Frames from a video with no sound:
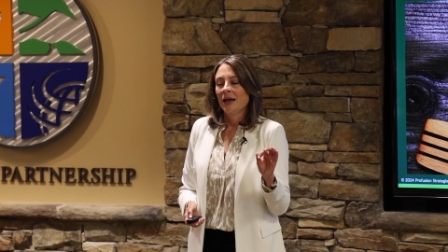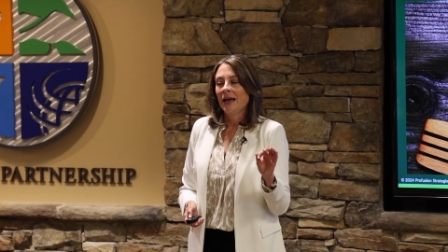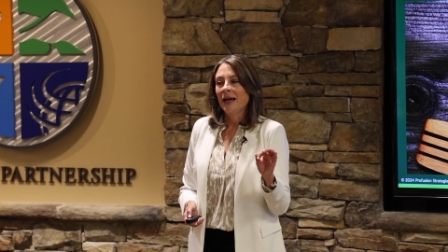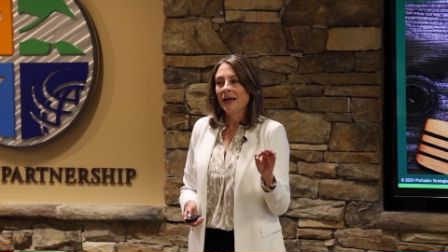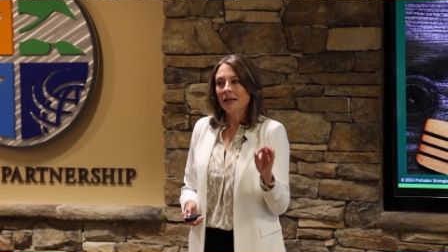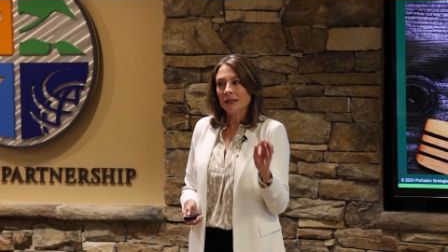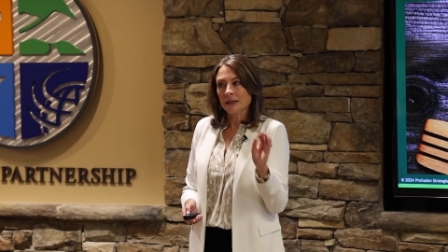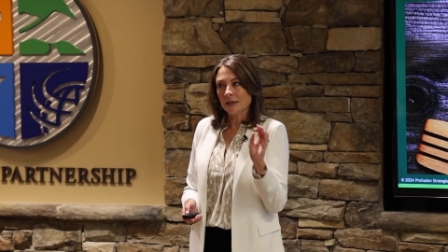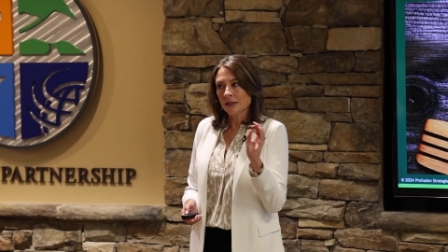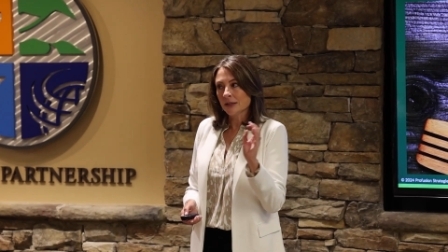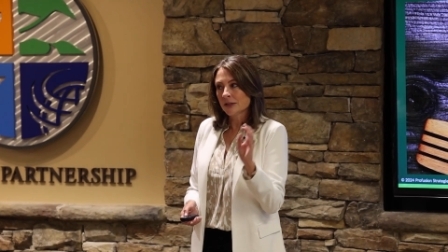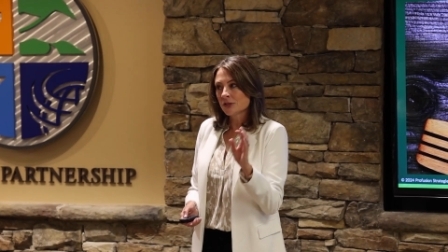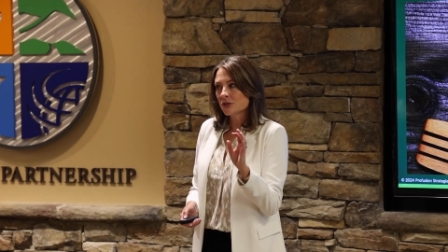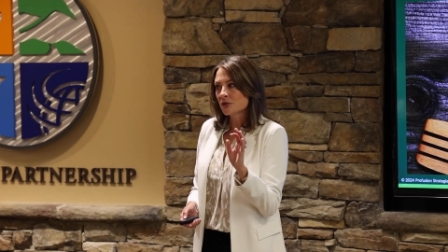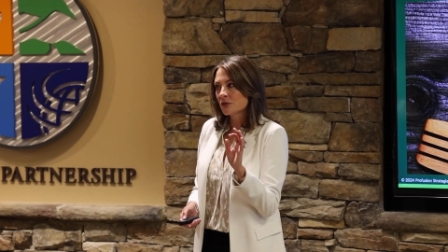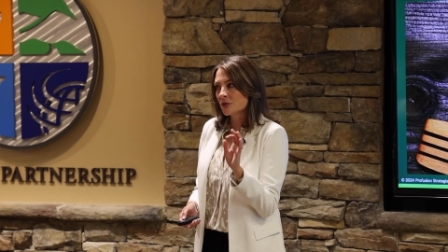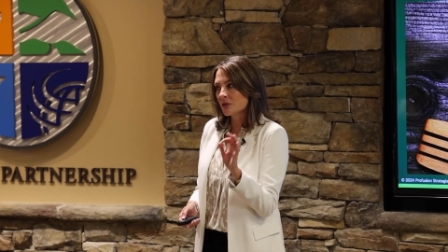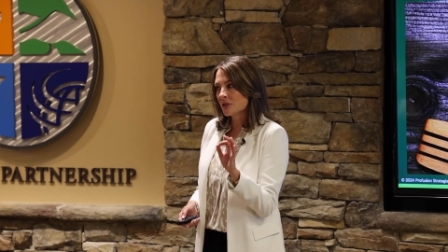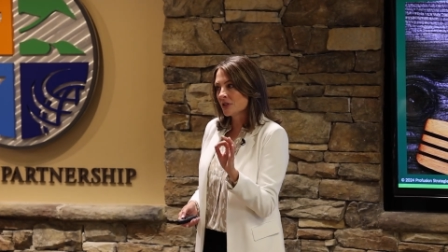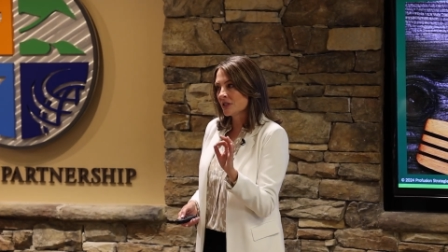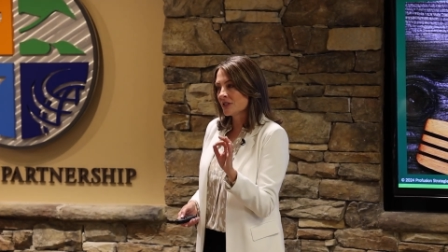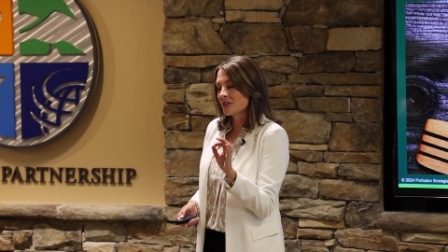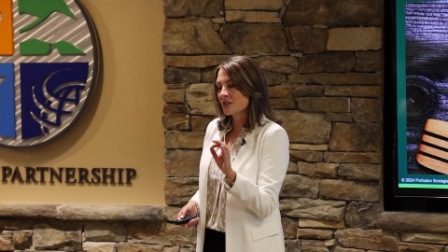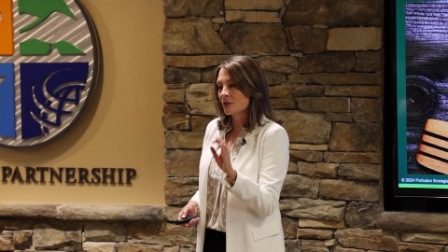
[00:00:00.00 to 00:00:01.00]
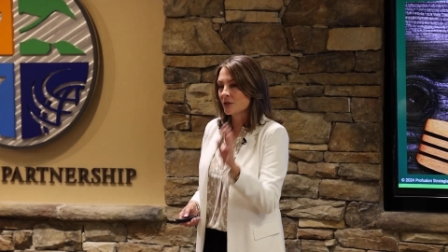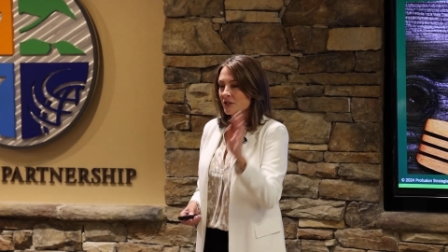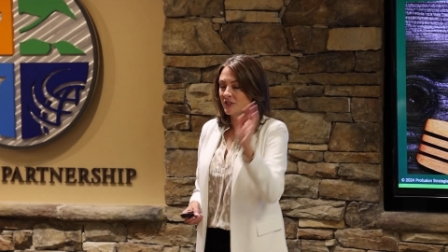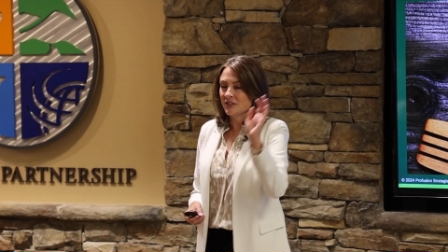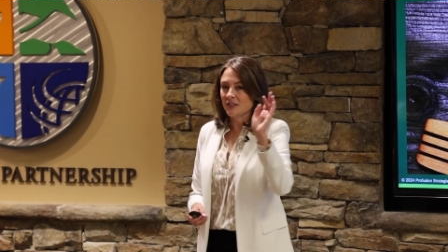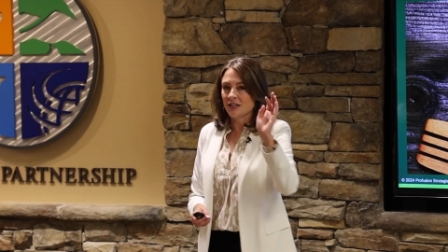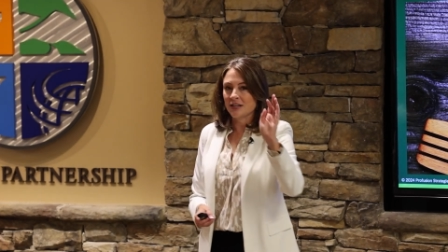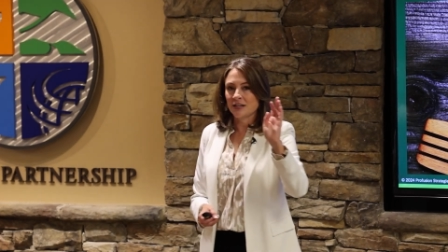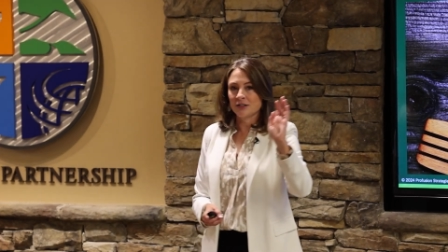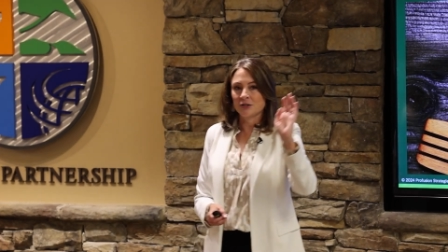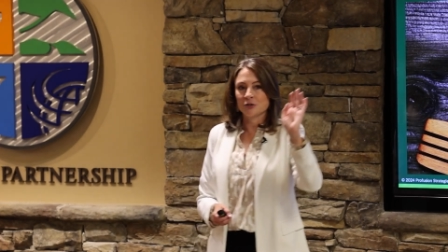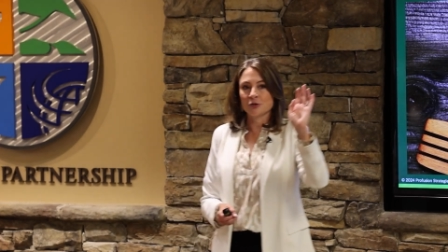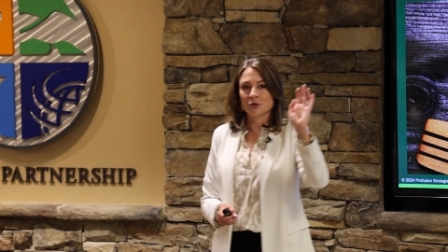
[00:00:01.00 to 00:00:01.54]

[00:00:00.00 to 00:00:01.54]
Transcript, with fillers: And literally, so he said,